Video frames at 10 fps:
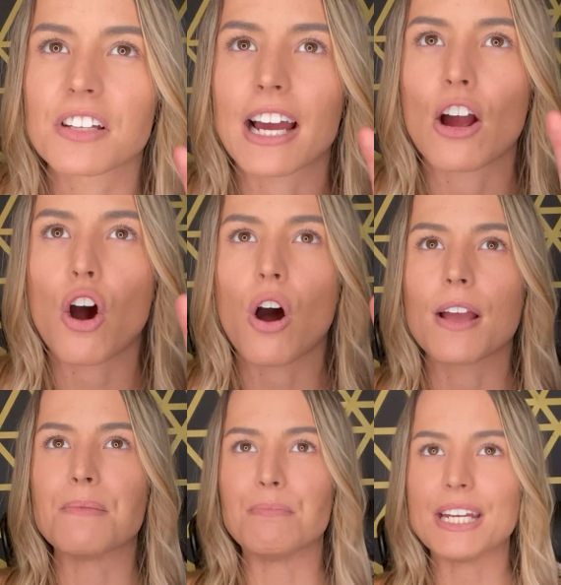Like I
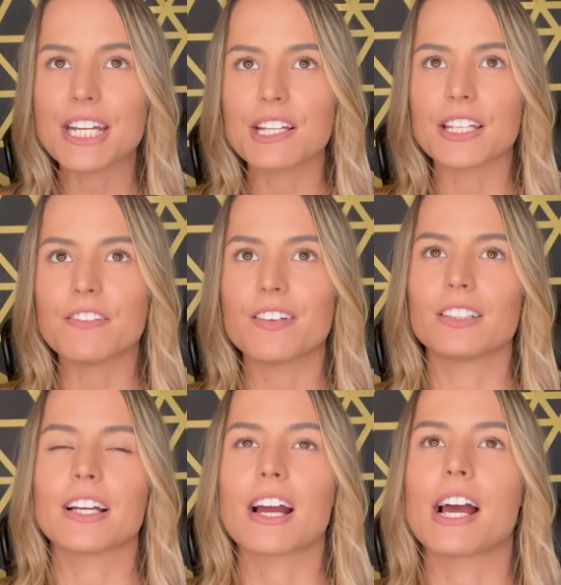immediately
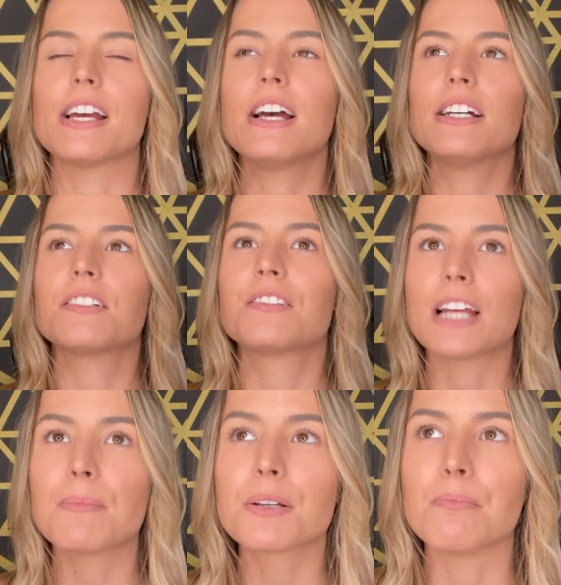felt like I
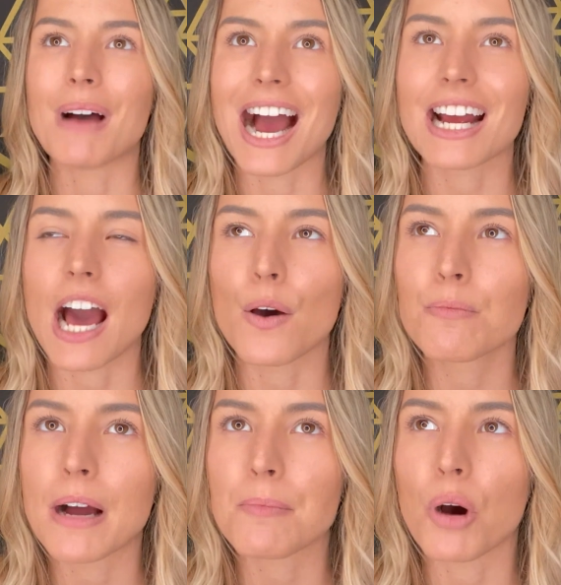stepped back out
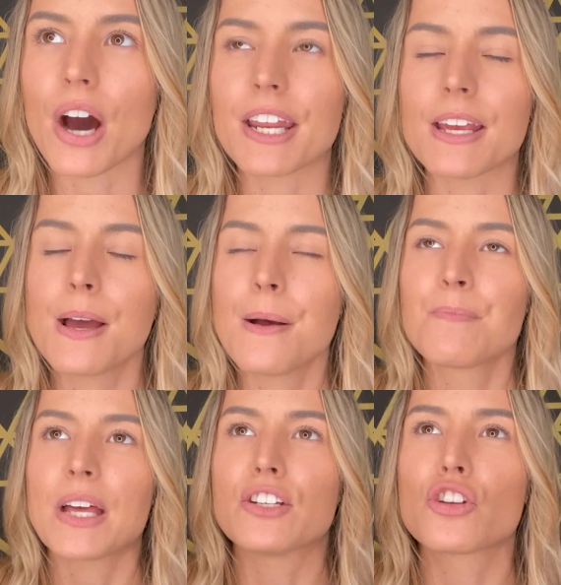of my body
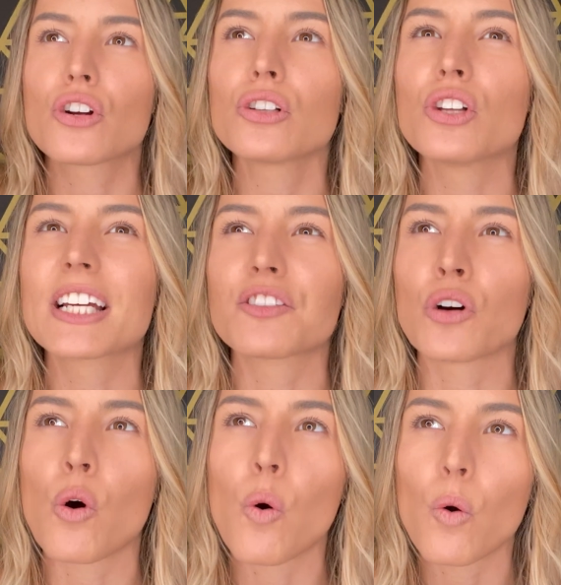and took a look at the
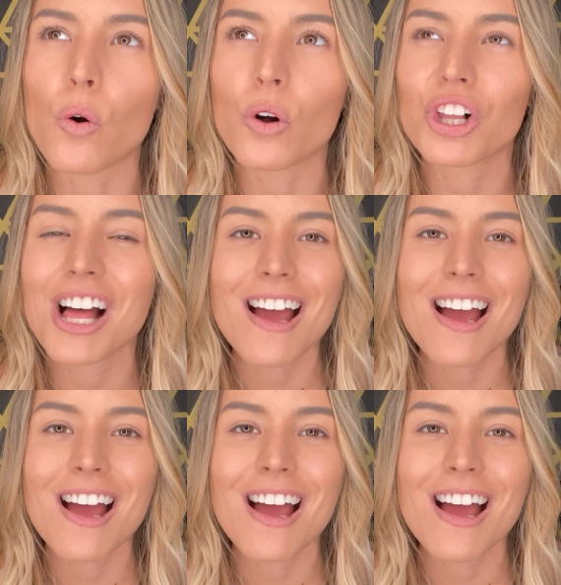whole.